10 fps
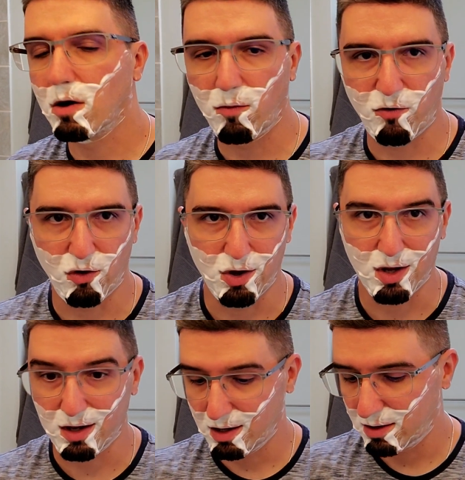Hopefully
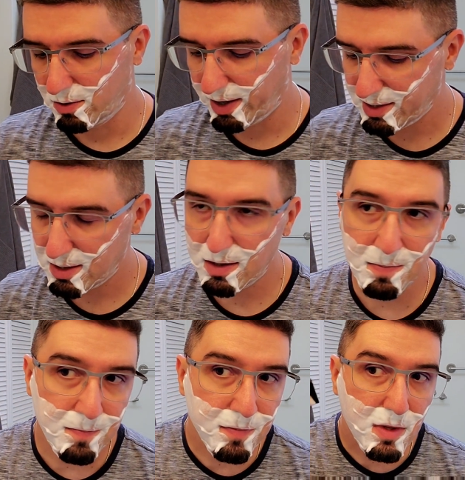you can hear the
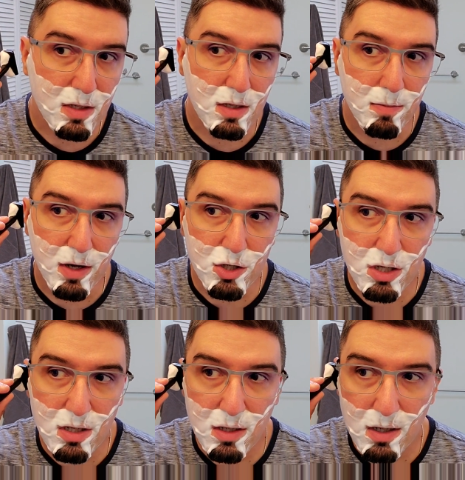razor. As I
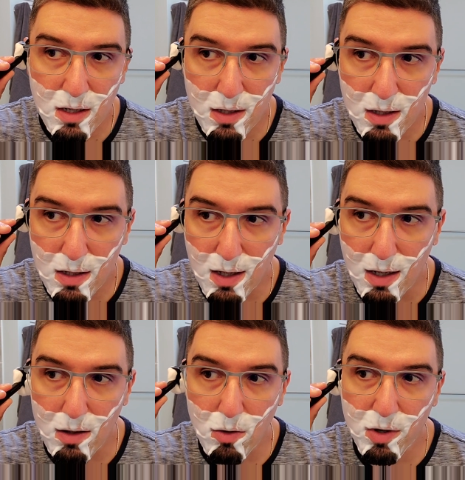mentioned,
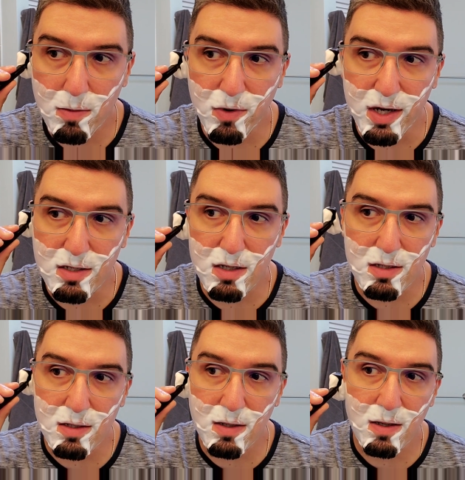the aluminum
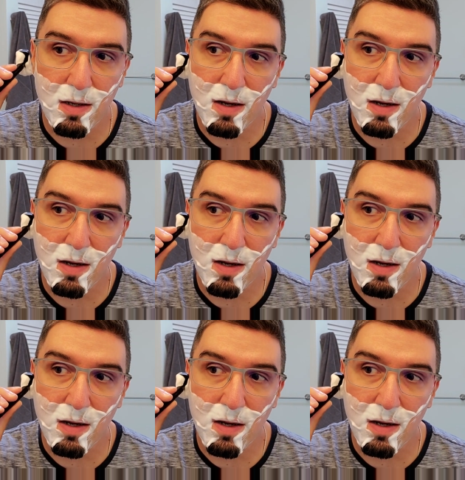razors,